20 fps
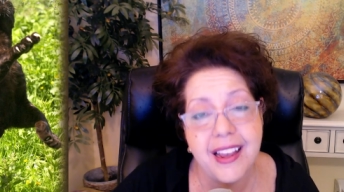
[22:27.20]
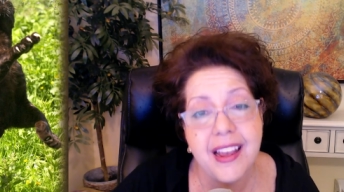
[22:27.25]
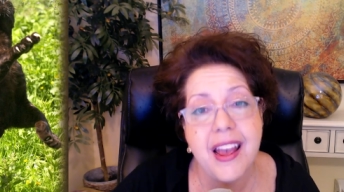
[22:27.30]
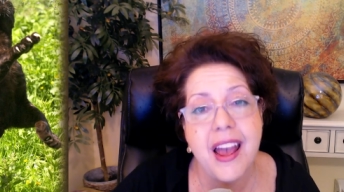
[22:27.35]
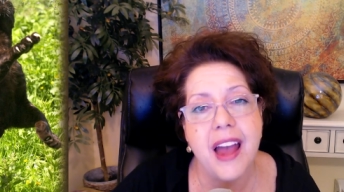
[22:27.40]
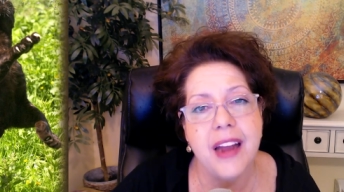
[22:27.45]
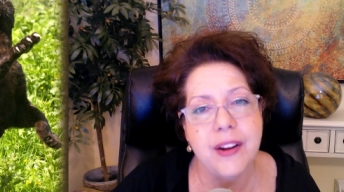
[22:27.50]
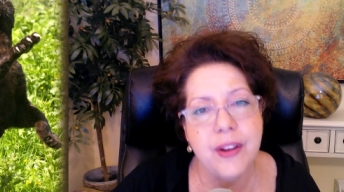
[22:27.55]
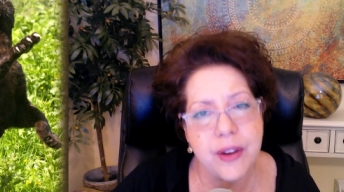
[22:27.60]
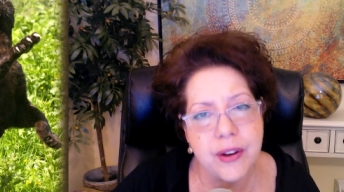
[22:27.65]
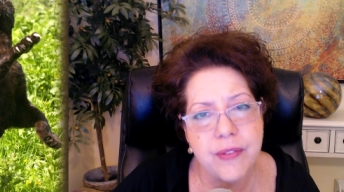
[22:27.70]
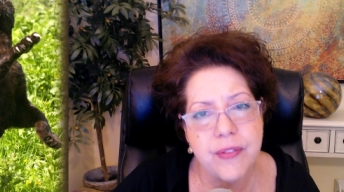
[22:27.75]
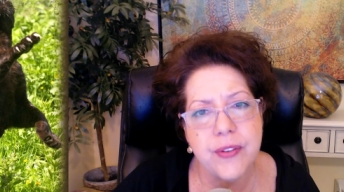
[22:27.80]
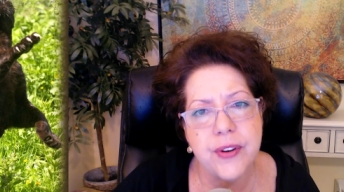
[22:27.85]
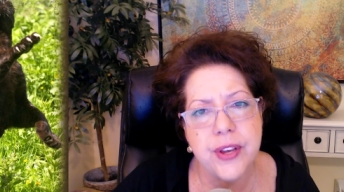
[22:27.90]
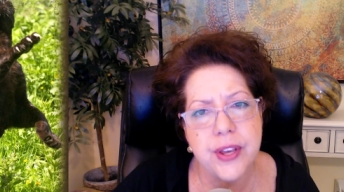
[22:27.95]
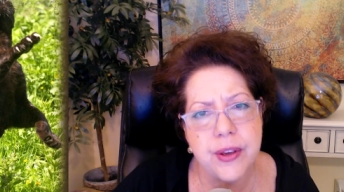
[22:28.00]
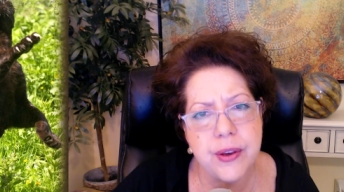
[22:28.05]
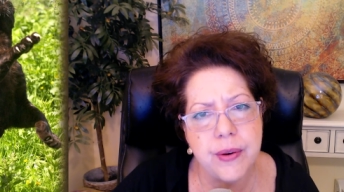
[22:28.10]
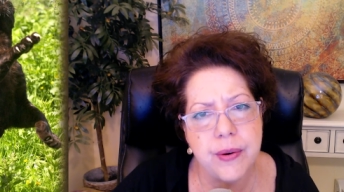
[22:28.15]
And good for
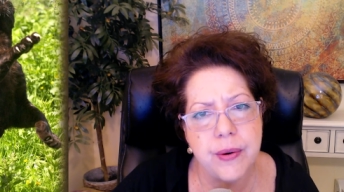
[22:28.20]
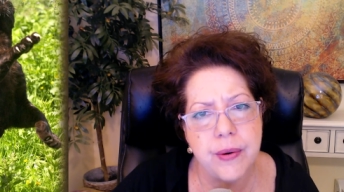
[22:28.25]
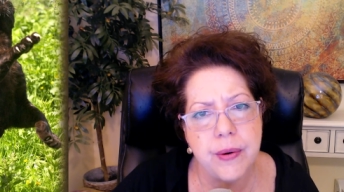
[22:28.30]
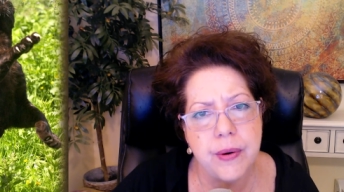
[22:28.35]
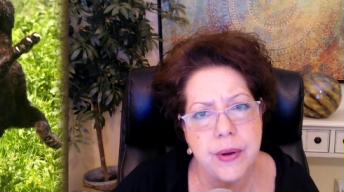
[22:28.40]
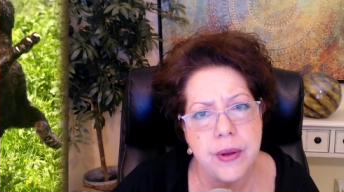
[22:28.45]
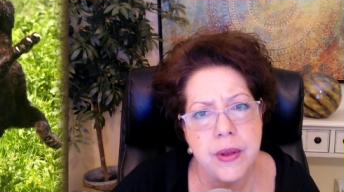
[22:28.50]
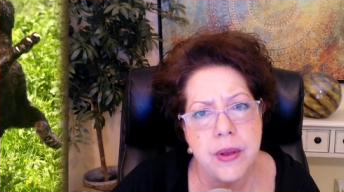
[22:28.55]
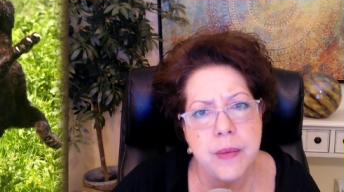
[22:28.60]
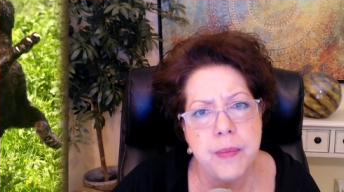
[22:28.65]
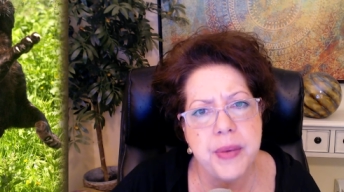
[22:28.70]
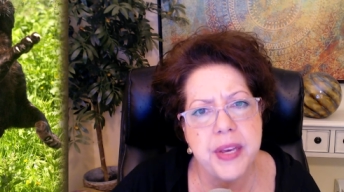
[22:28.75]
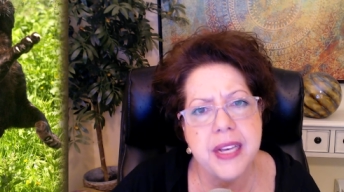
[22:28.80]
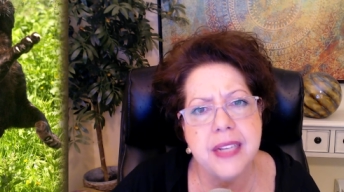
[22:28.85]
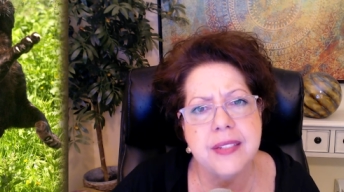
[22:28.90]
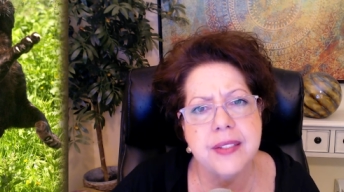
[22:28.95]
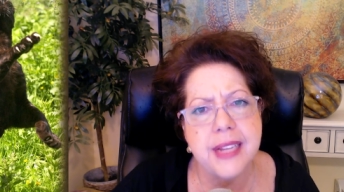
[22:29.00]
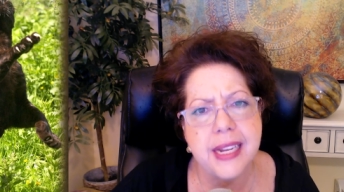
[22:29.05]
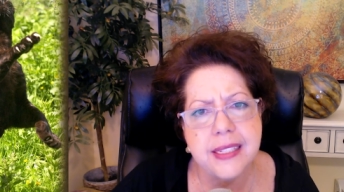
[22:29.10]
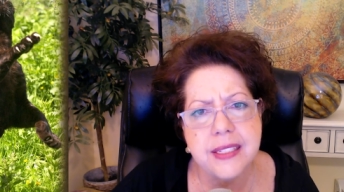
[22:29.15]
you,
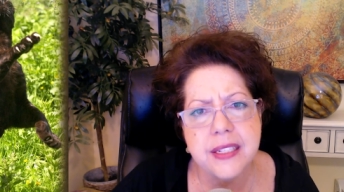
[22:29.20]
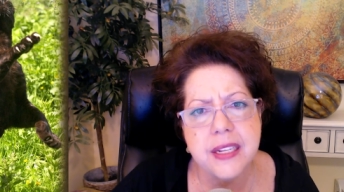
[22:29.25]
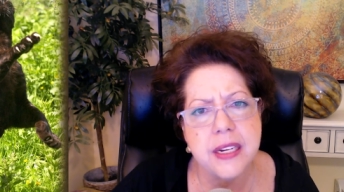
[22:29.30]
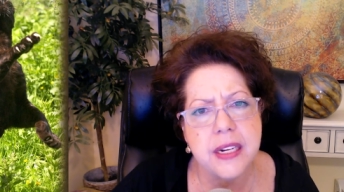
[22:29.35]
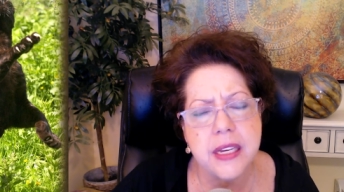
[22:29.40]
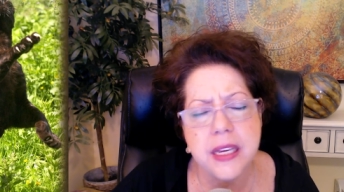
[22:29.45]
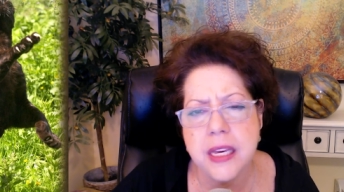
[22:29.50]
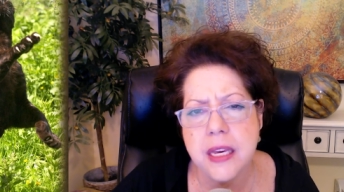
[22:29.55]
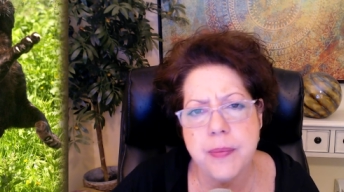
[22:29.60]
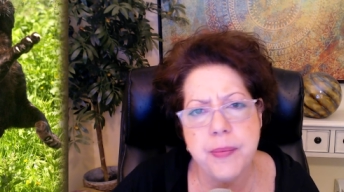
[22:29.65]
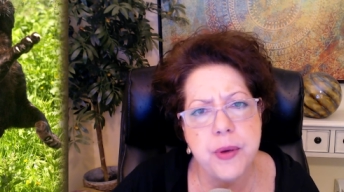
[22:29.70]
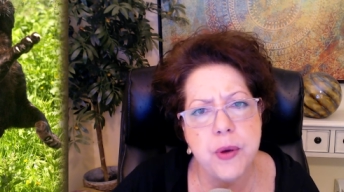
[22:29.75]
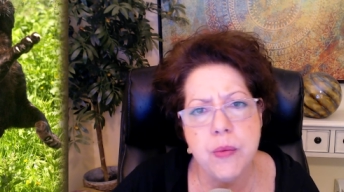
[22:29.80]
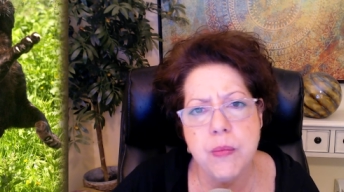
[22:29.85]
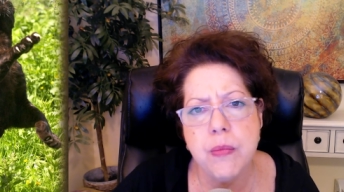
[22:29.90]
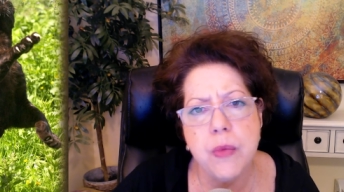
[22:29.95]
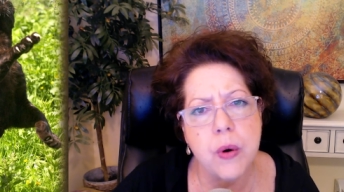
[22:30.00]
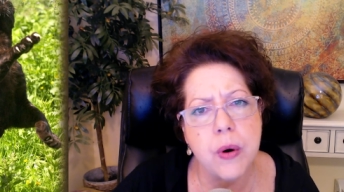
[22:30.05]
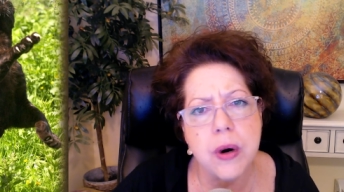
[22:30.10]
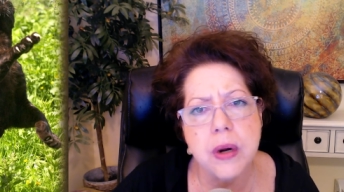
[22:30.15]
because that's going to keep you
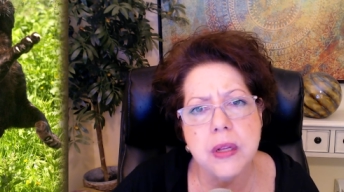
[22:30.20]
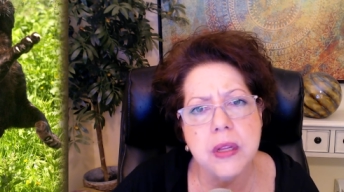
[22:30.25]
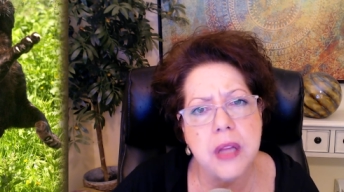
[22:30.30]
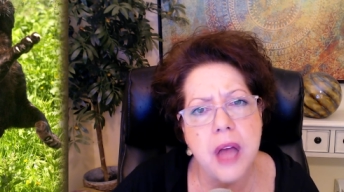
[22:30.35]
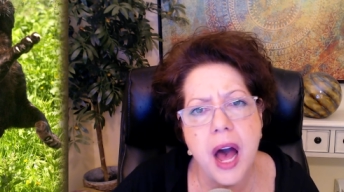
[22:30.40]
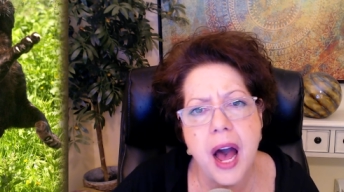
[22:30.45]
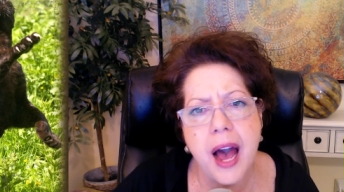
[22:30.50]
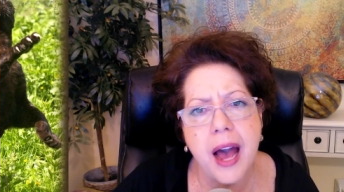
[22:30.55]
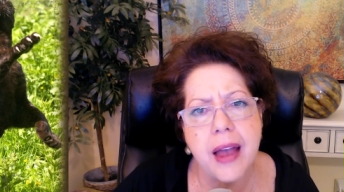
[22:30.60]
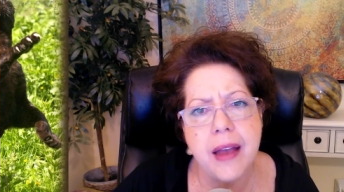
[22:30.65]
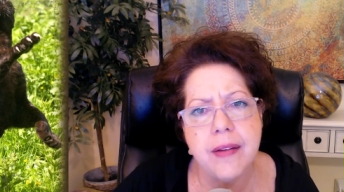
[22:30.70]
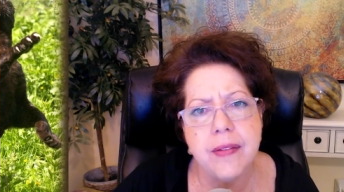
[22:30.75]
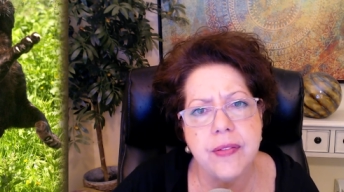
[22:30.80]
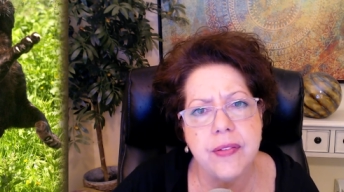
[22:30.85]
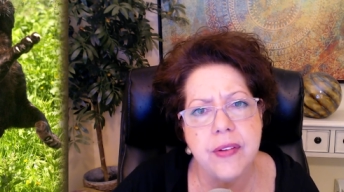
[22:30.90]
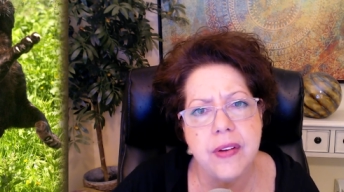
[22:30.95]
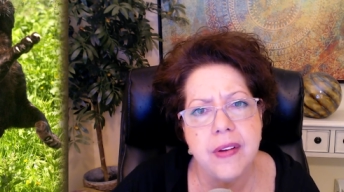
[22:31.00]
more alive